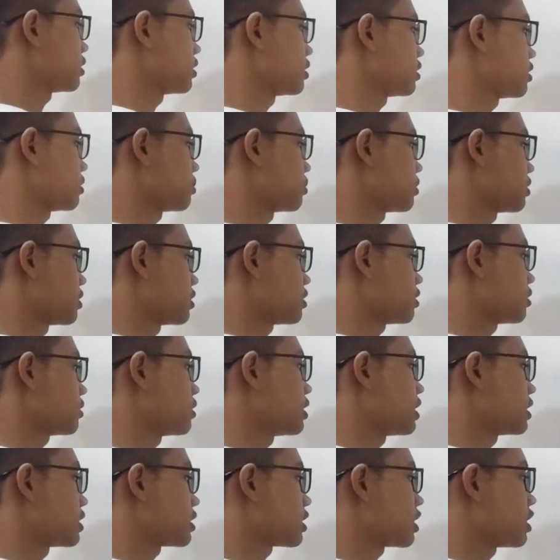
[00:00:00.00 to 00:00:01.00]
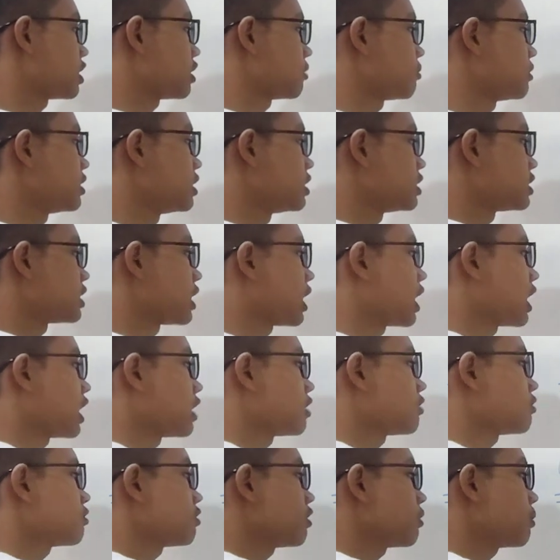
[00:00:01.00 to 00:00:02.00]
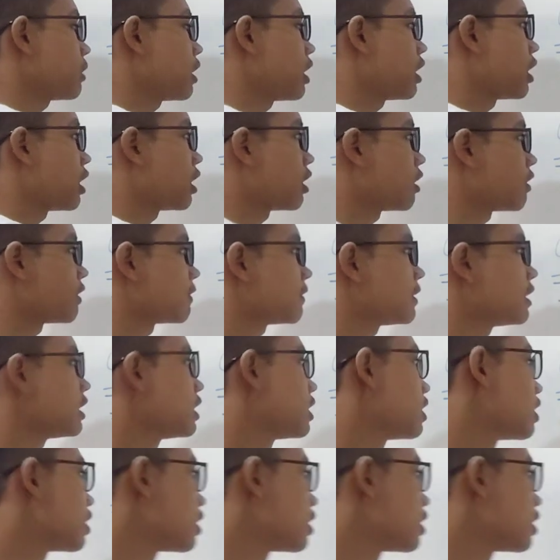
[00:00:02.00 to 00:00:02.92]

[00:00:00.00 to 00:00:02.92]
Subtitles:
this one. So that's gonna be 10 to the power